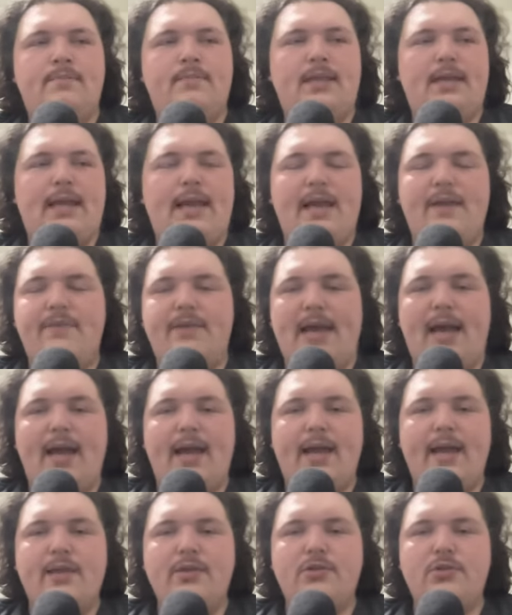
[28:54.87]
they have
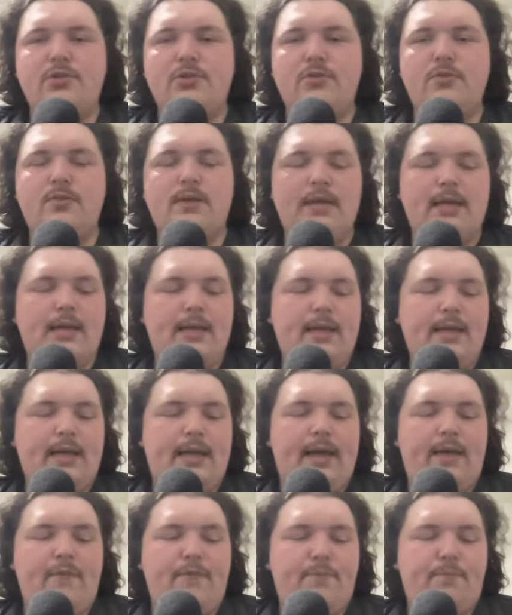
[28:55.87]
guys who
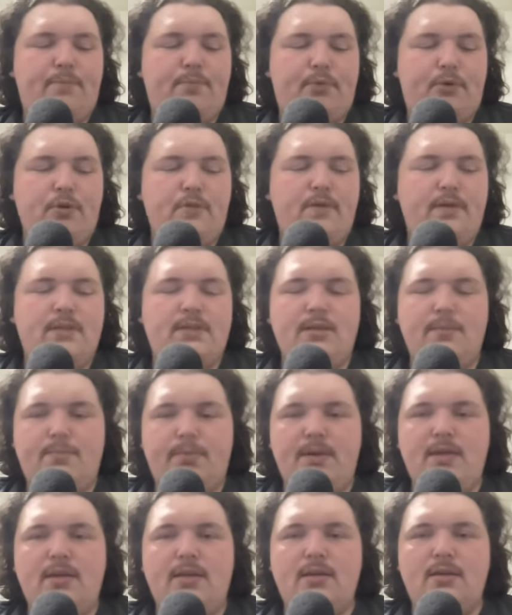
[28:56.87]
have proven to
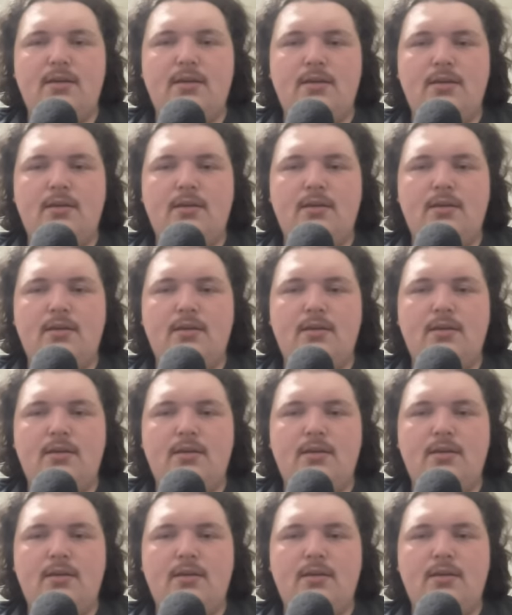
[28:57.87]
be